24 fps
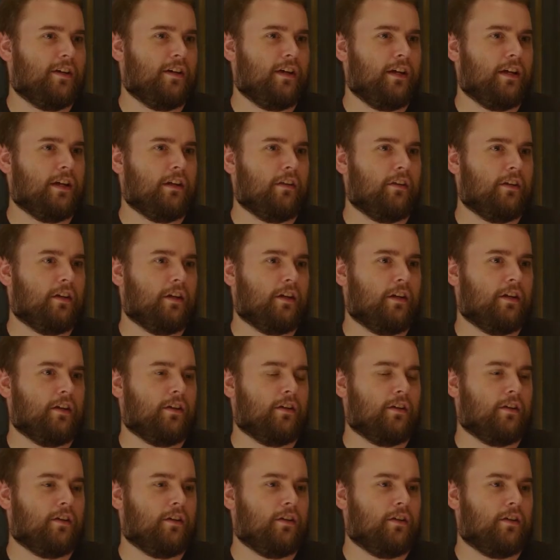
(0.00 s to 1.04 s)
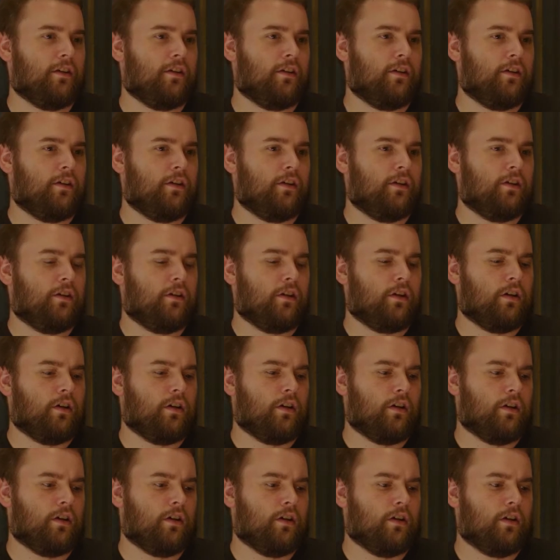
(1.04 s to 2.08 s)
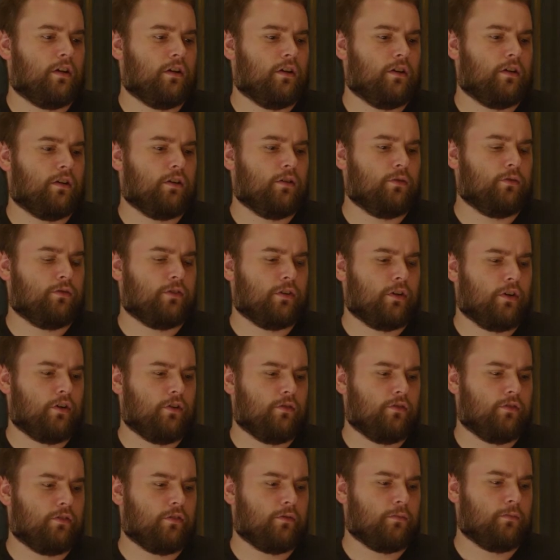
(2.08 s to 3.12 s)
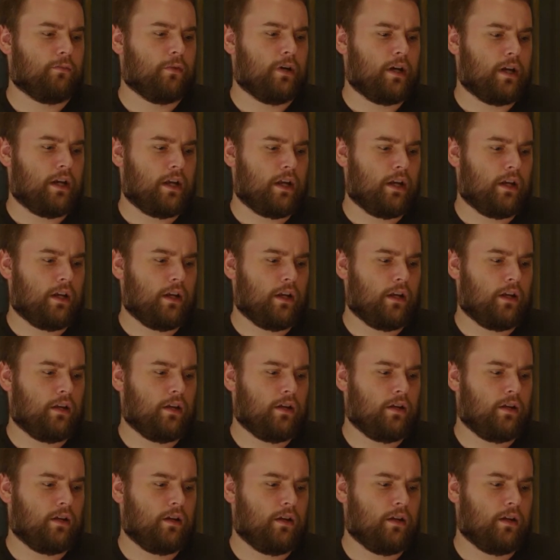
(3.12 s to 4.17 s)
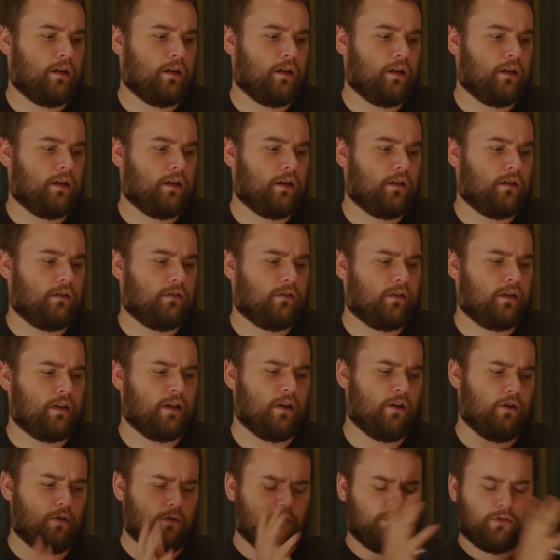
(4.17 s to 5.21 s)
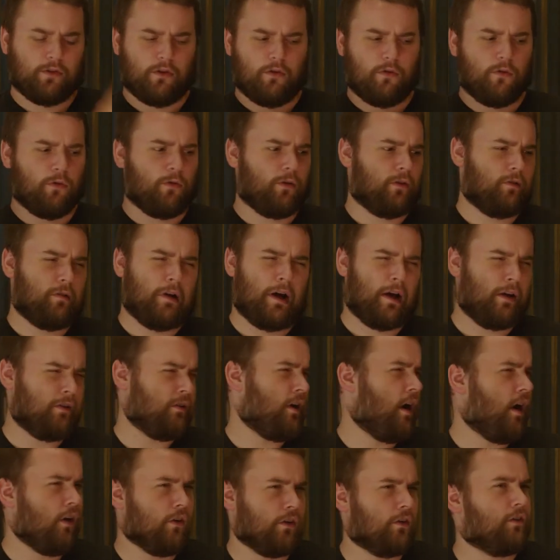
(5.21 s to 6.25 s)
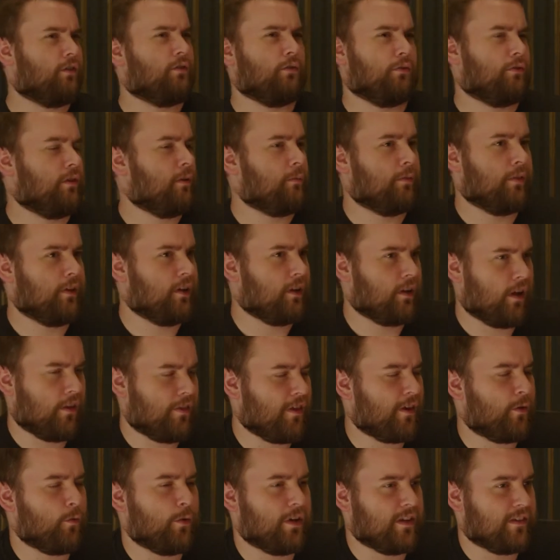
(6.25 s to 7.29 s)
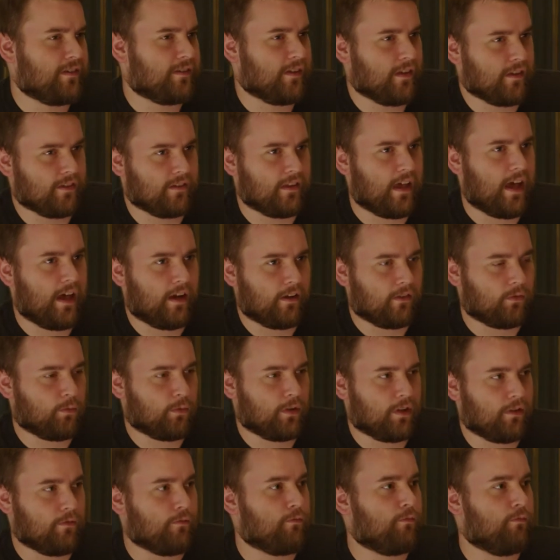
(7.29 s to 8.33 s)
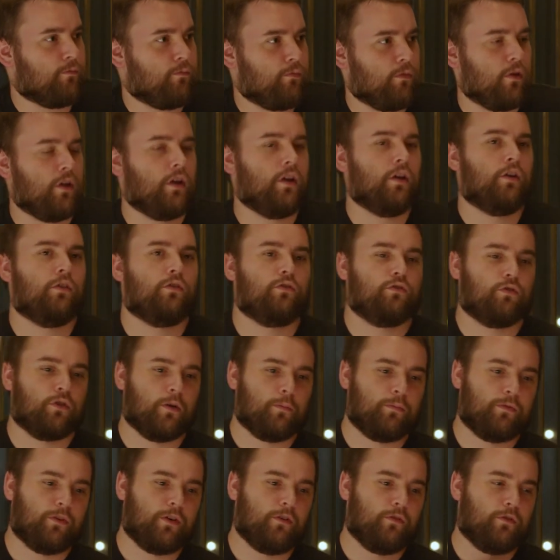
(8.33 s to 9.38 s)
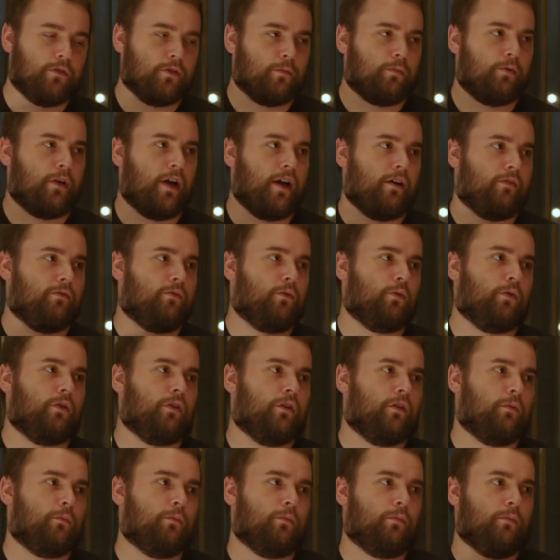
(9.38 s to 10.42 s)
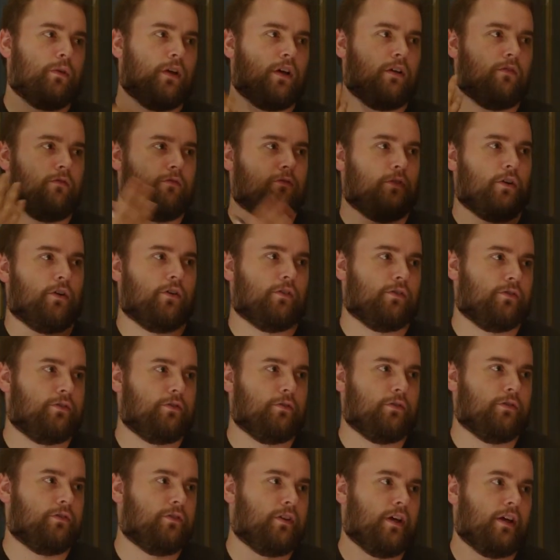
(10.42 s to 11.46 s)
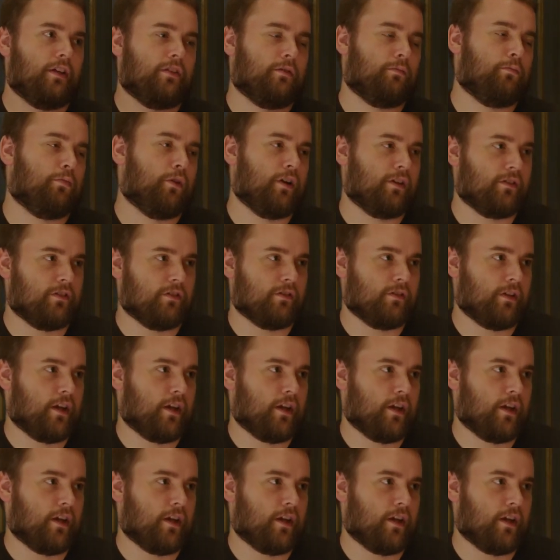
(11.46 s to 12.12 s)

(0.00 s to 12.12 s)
and then losing all of his money, and he owes a whore $9 or something. I think when he says that is when he trips over the platform and falls to his death and breaks his